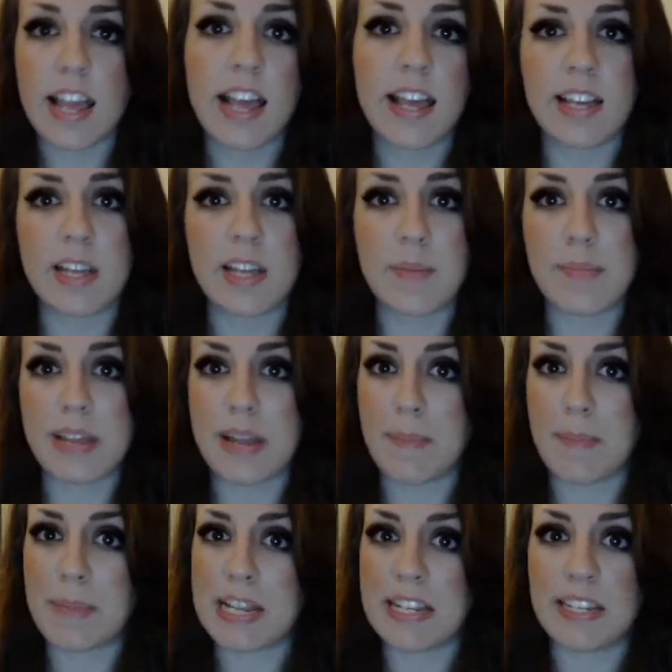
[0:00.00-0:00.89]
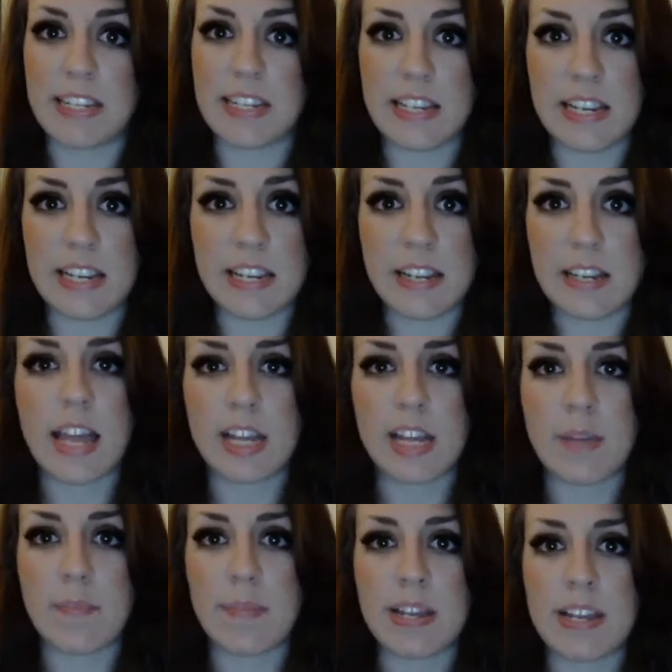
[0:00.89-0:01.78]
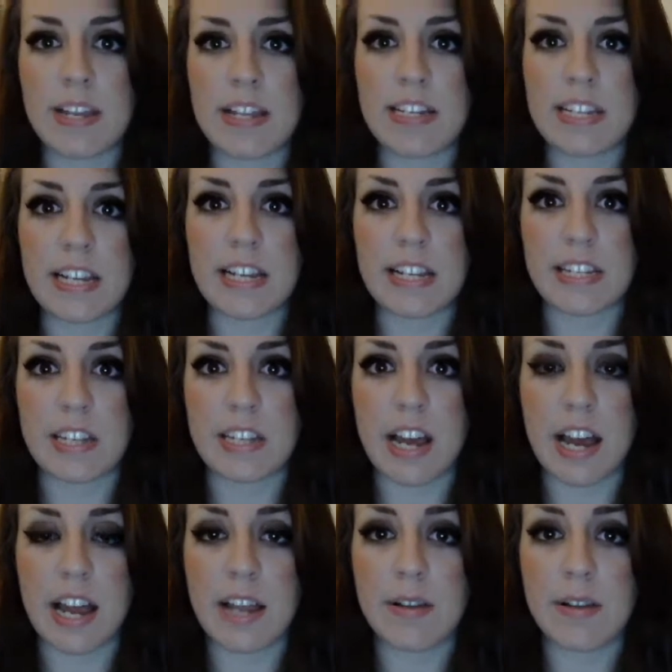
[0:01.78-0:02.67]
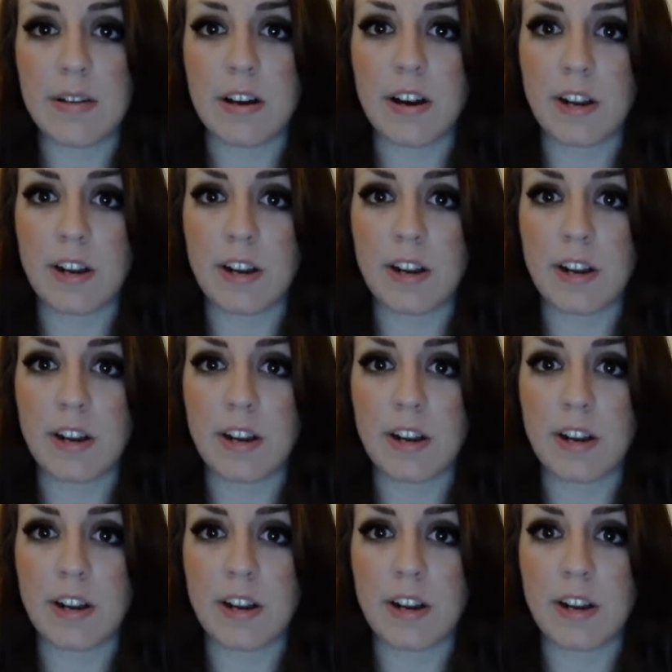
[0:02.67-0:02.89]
It can be PC. It can be DSi.